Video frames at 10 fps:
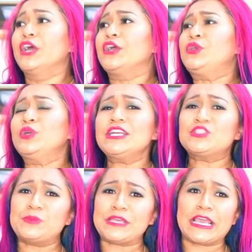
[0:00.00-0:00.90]
You need to
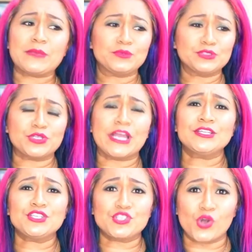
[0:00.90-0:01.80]
be able to
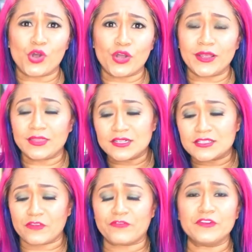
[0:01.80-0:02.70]
enjoy the
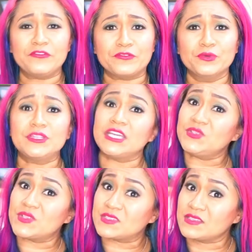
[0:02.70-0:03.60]
different food that you
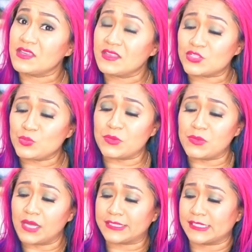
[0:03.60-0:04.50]
see in the
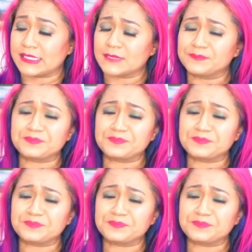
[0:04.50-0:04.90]
supermarkets.